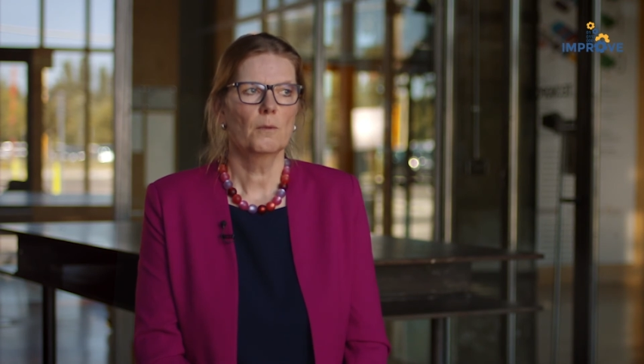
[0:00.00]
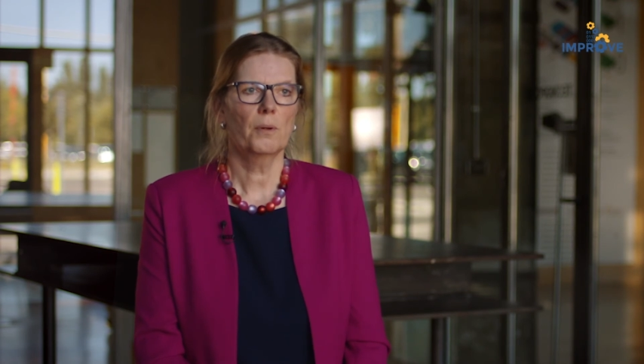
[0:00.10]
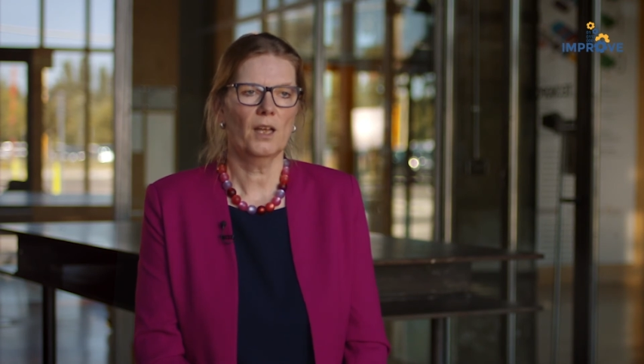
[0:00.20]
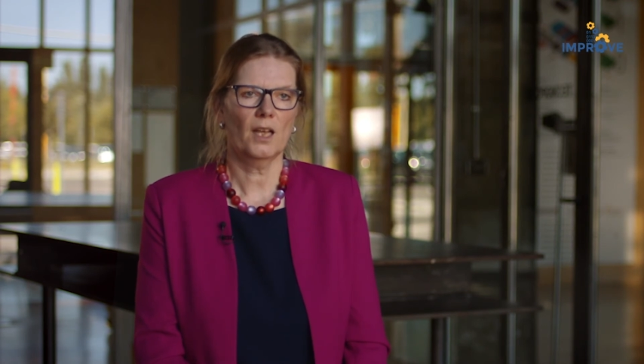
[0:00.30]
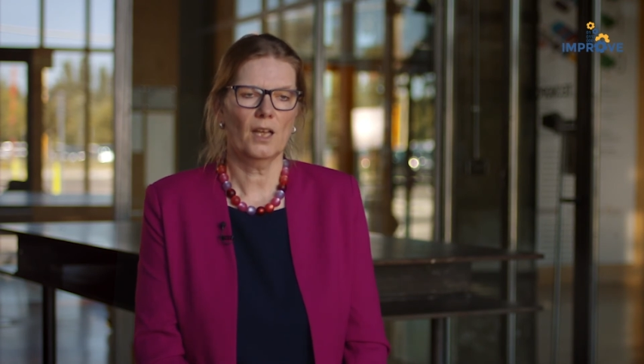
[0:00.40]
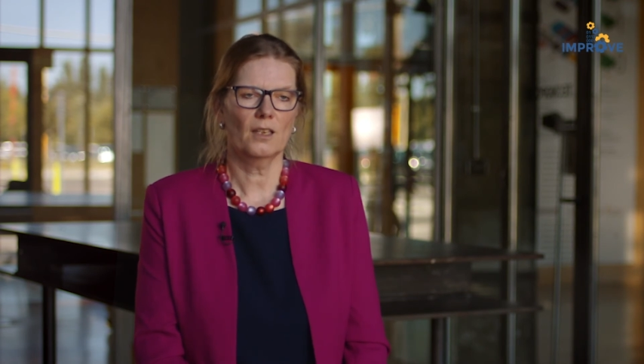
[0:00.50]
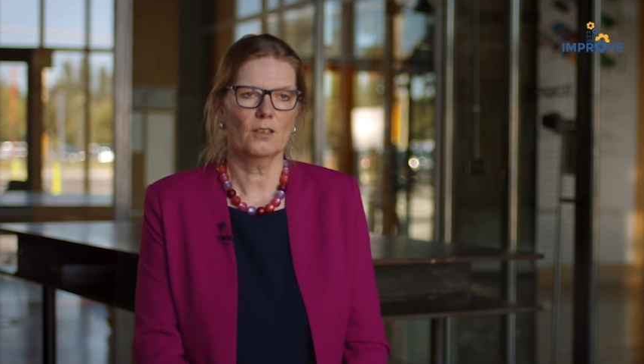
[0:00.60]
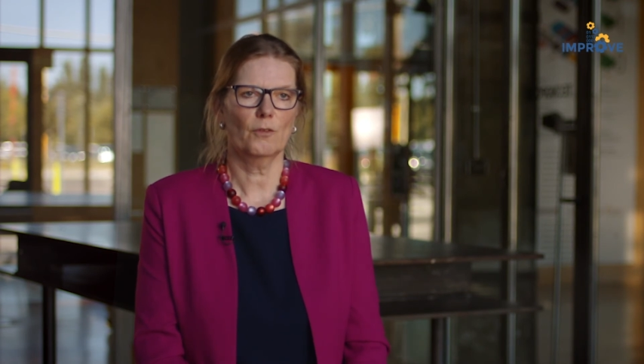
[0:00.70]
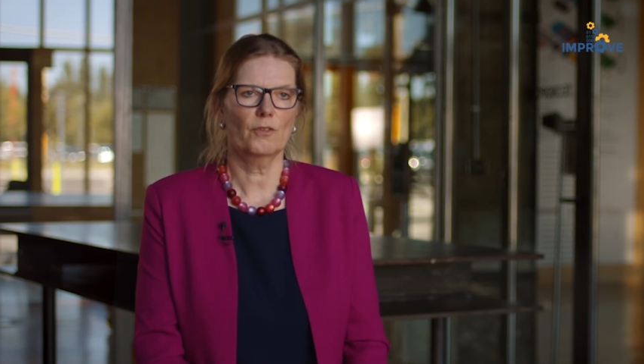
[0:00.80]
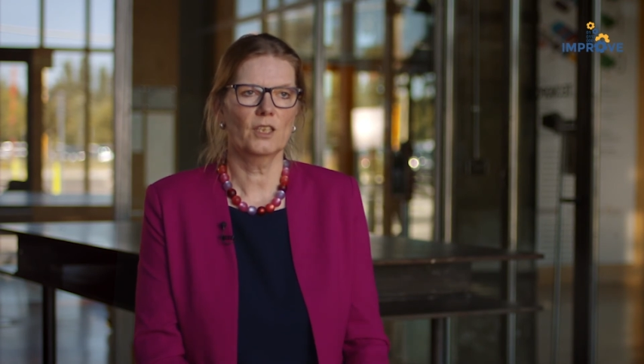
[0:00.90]
part
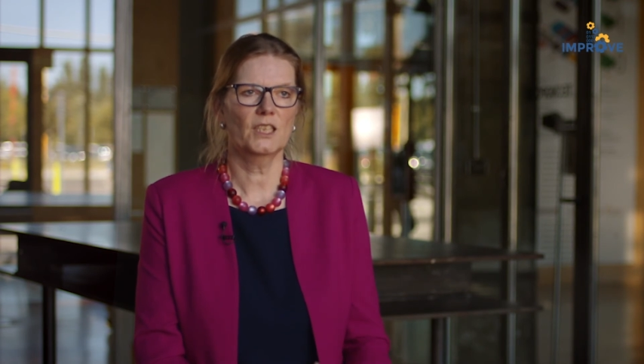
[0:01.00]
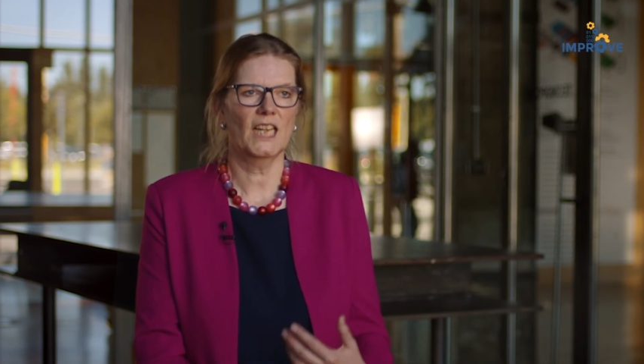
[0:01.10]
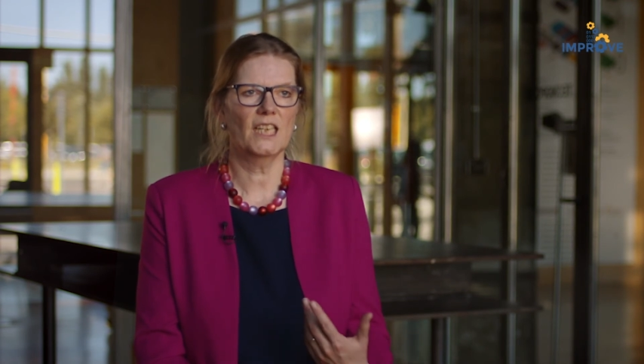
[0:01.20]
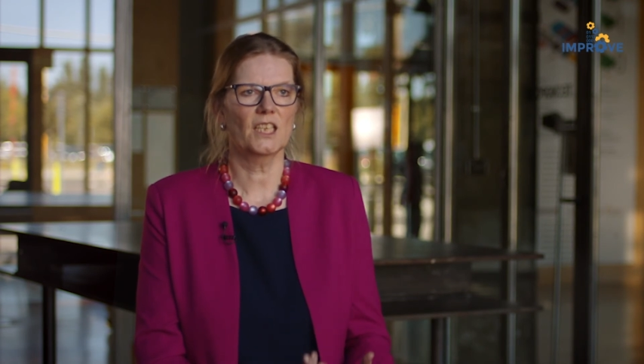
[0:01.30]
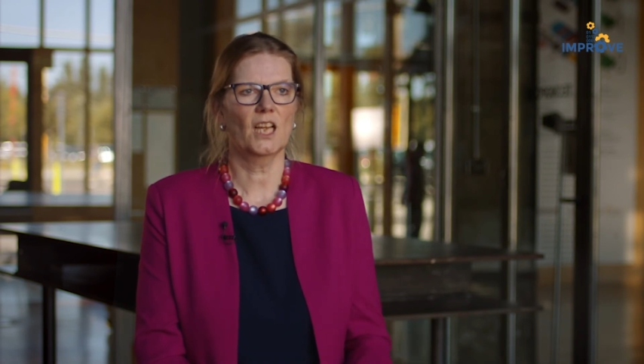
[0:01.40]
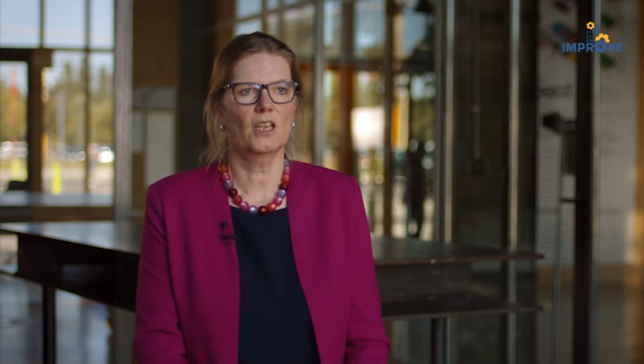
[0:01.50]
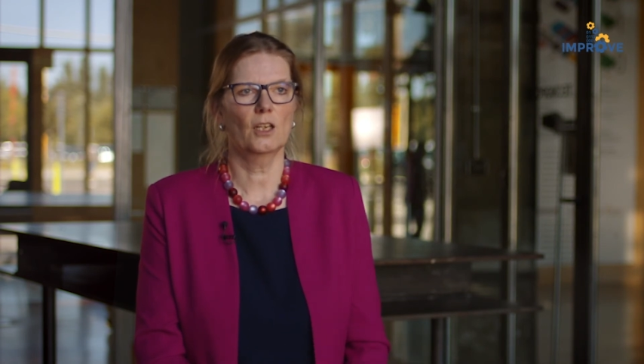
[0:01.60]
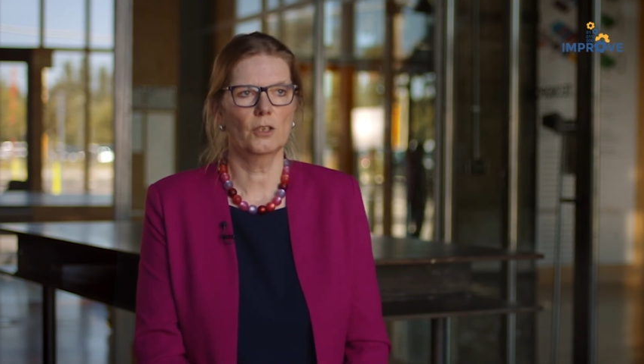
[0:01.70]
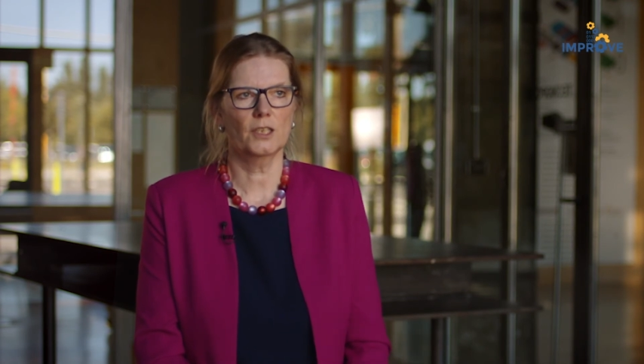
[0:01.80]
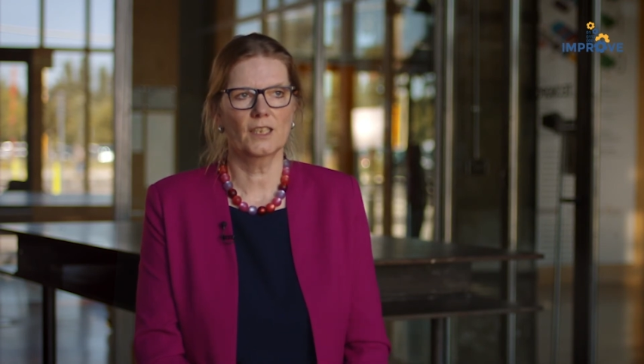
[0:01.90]
of the data
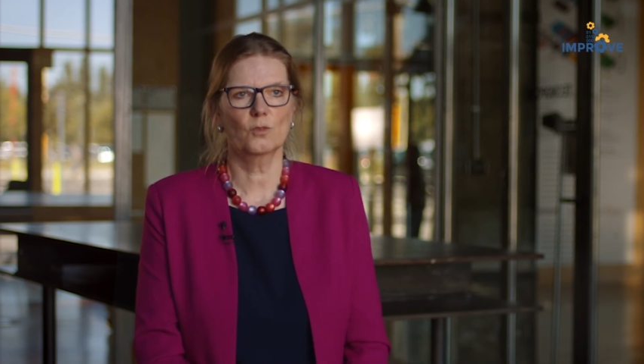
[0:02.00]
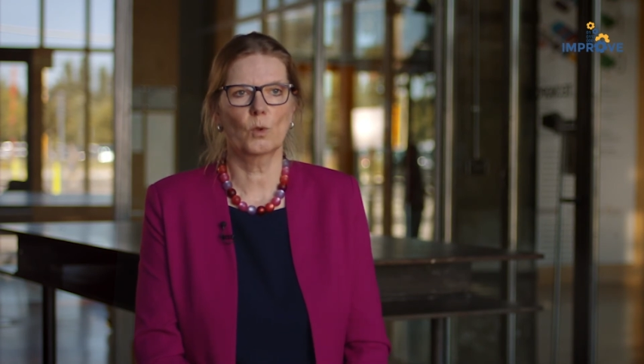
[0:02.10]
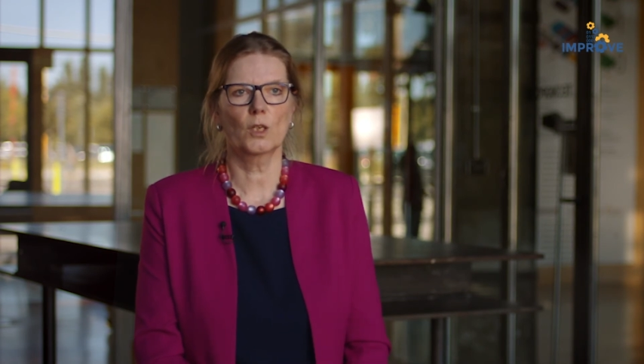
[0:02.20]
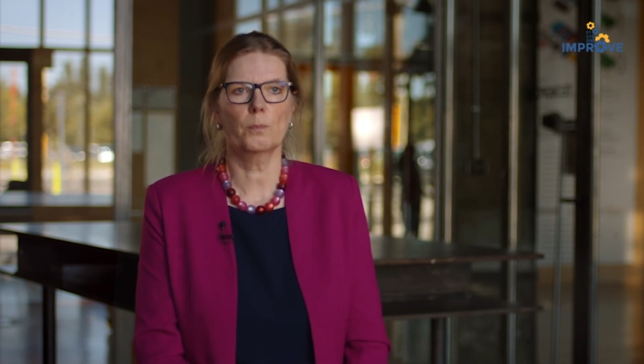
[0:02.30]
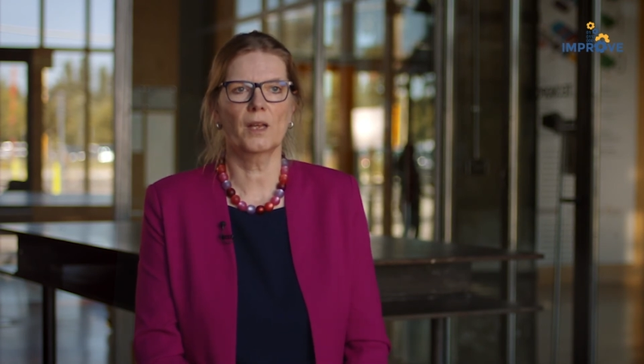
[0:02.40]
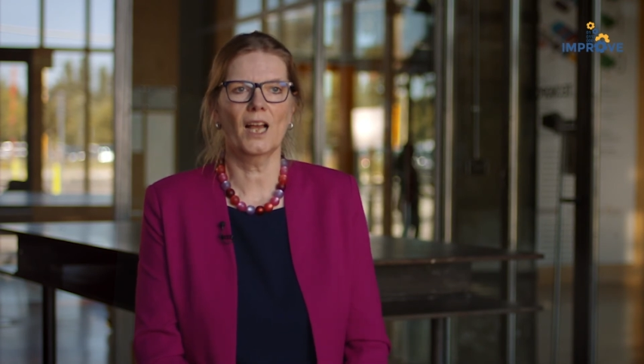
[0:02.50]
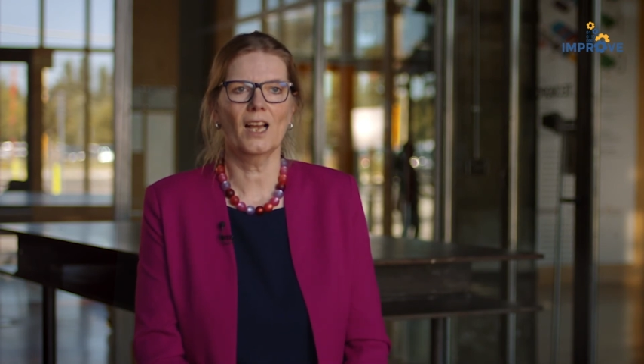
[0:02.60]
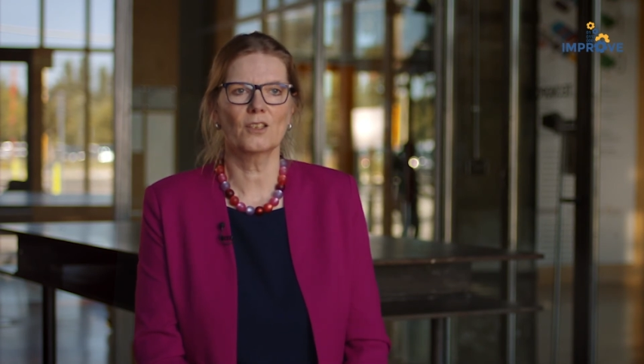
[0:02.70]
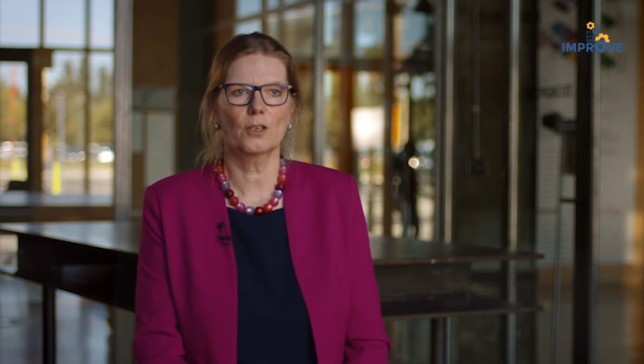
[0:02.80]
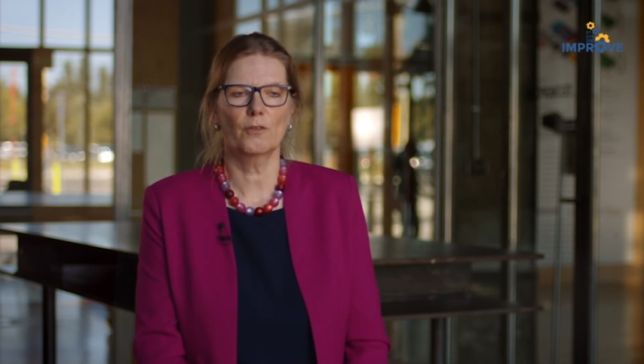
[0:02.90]
analytics, what
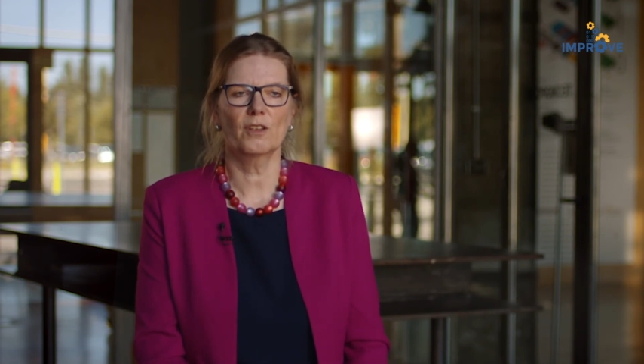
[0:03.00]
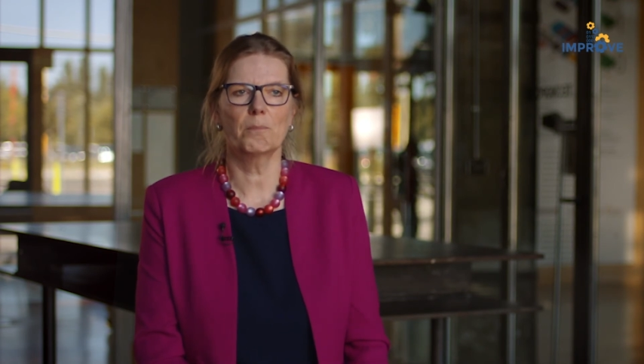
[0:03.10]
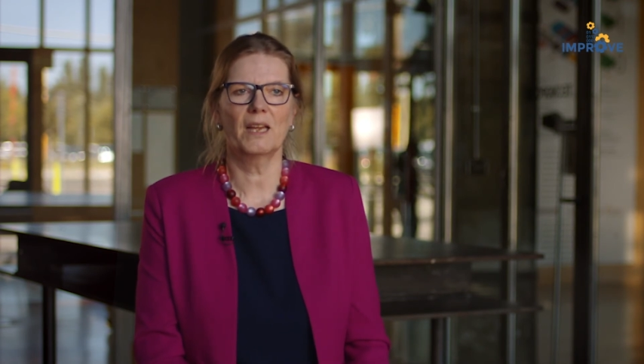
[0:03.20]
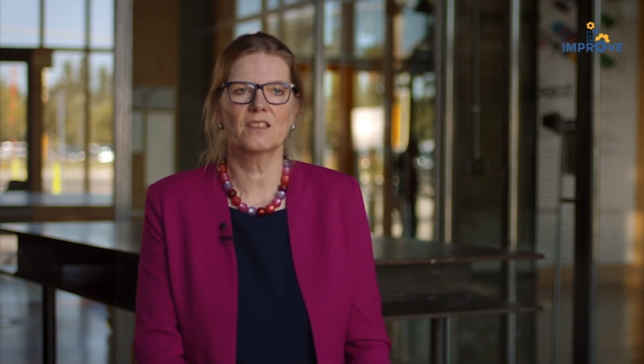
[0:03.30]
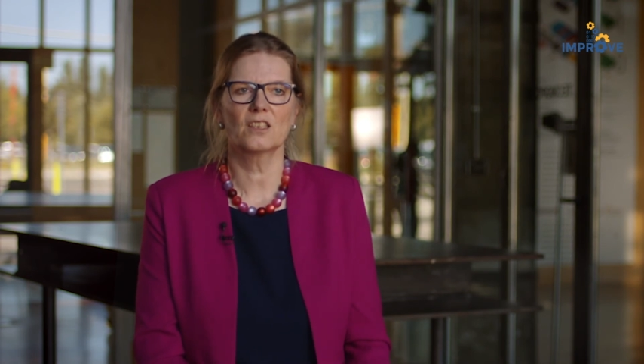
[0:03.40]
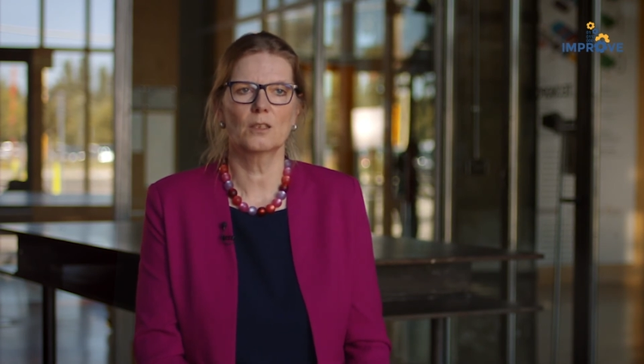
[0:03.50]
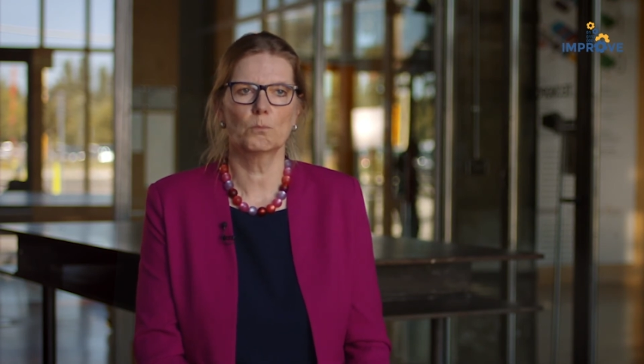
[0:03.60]
part of the mental